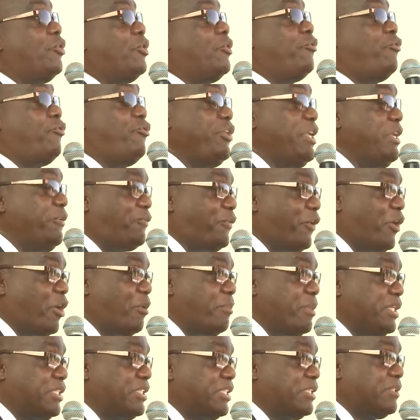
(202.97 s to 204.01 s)

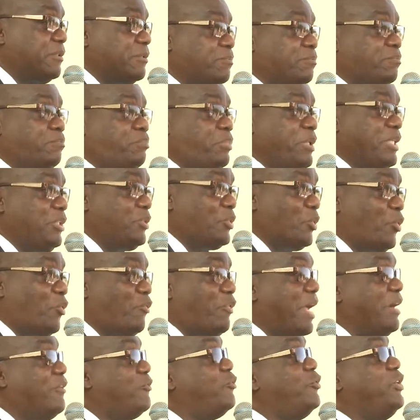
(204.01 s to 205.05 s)
refurbished, built
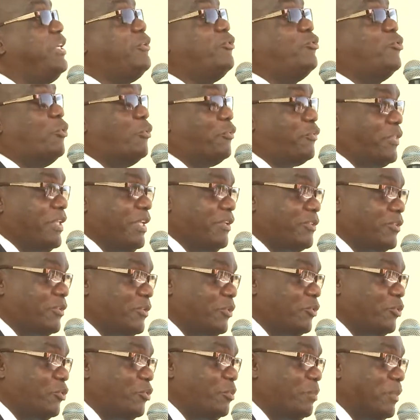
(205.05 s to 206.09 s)
over and re-roofed this
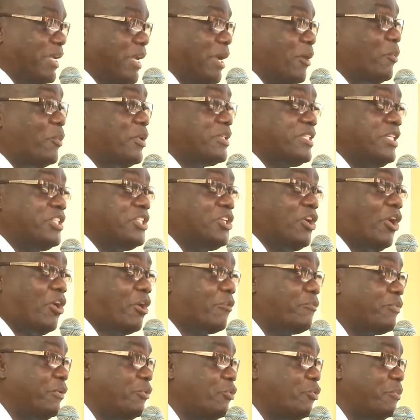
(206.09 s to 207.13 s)
room, was the
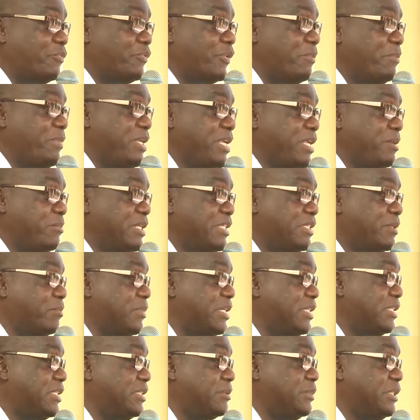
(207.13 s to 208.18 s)
geography room for me, Miss.
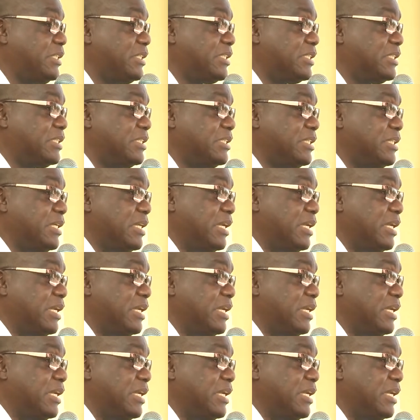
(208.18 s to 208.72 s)
Miss